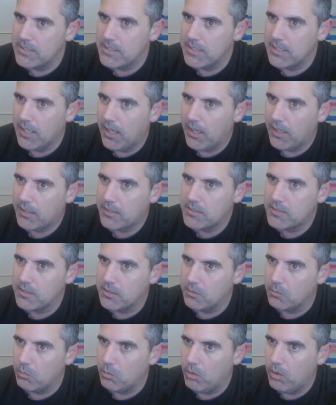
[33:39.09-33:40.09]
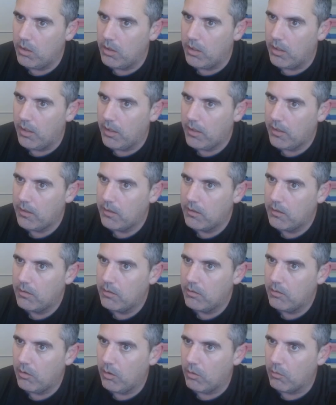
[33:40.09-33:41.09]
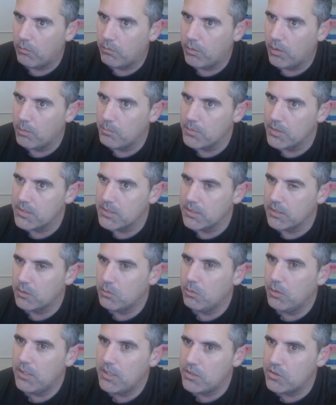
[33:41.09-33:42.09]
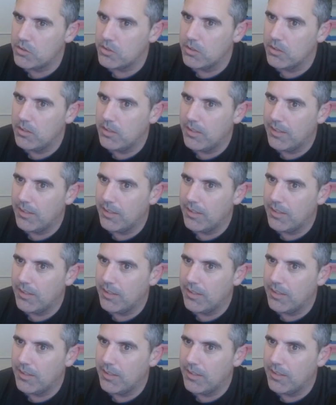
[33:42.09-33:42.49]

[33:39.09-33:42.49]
The X and Y are from this equation